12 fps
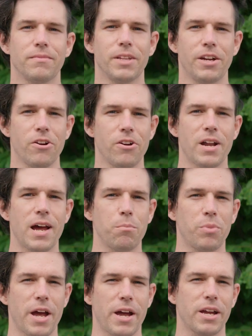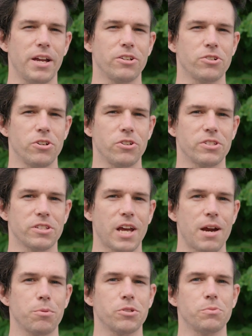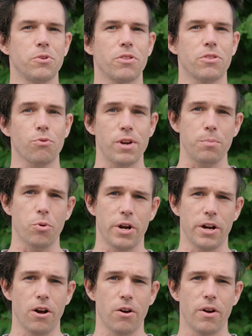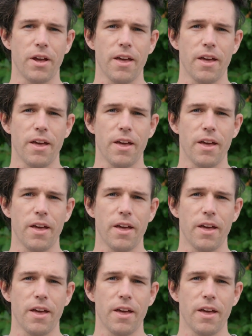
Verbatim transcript: The Hero nine Black introduces HyperSmooth three point oh.